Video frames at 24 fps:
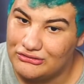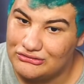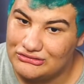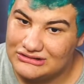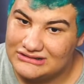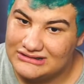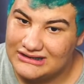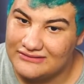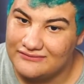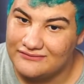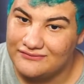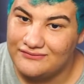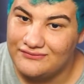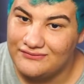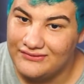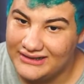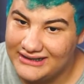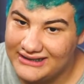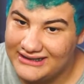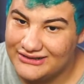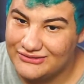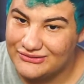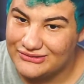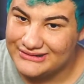just like
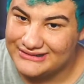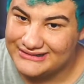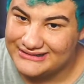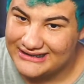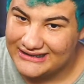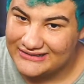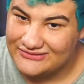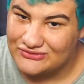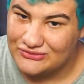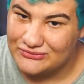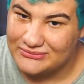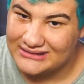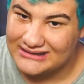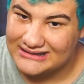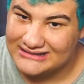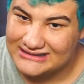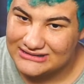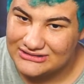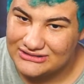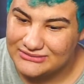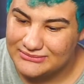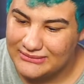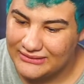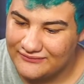video in general, because this
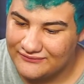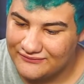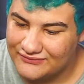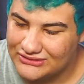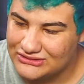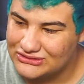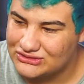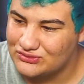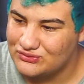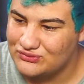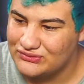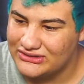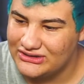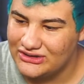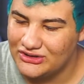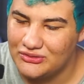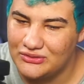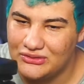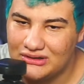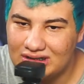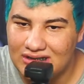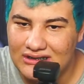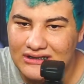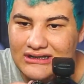was my first
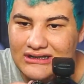real